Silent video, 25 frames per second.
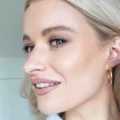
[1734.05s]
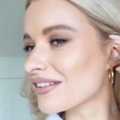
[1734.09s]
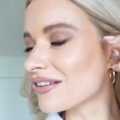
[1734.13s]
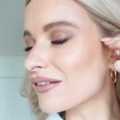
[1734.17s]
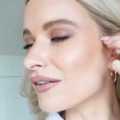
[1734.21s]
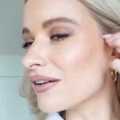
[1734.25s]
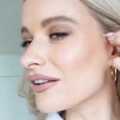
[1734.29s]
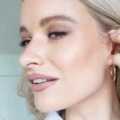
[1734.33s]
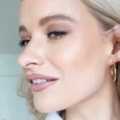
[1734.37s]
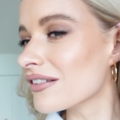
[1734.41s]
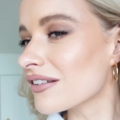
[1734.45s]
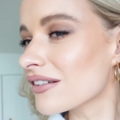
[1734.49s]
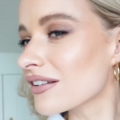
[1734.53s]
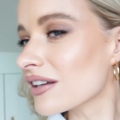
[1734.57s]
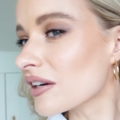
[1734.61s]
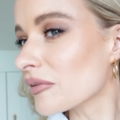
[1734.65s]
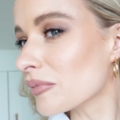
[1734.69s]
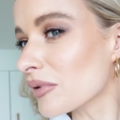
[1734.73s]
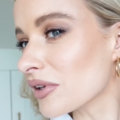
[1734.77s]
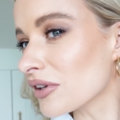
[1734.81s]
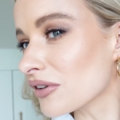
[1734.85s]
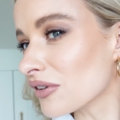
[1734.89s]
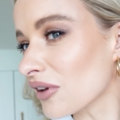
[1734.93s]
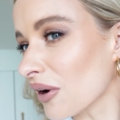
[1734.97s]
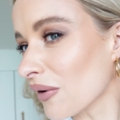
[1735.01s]
So it's just gonna
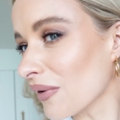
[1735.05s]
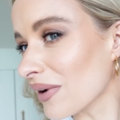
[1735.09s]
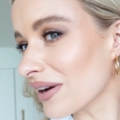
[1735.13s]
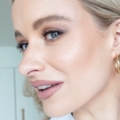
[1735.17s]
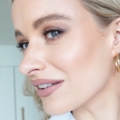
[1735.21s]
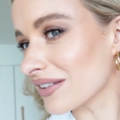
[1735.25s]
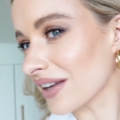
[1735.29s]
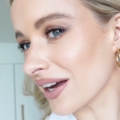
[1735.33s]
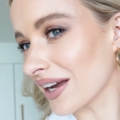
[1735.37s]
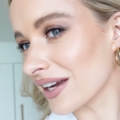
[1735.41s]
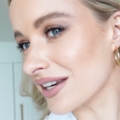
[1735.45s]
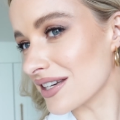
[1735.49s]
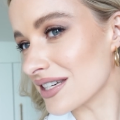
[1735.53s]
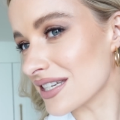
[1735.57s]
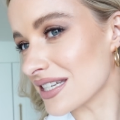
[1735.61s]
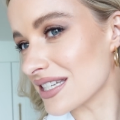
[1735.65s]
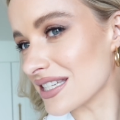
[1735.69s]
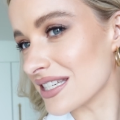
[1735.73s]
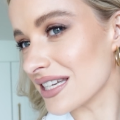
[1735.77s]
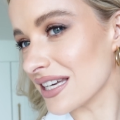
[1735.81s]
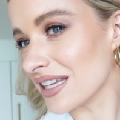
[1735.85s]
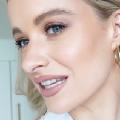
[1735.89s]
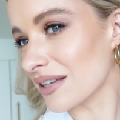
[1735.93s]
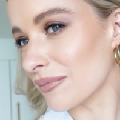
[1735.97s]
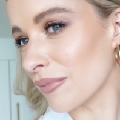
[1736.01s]
be so exciting to
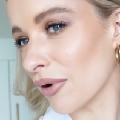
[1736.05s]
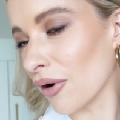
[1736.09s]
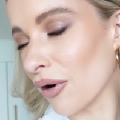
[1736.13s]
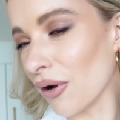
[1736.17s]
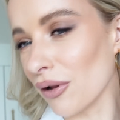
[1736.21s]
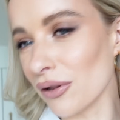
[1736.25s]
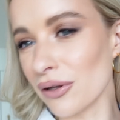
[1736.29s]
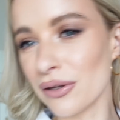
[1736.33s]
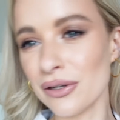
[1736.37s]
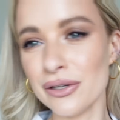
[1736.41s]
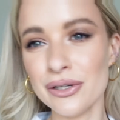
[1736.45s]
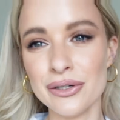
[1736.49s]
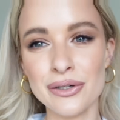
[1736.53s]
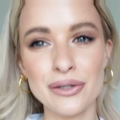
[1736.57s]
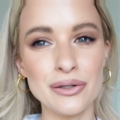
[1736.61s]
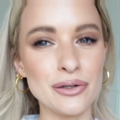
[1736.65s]
see them all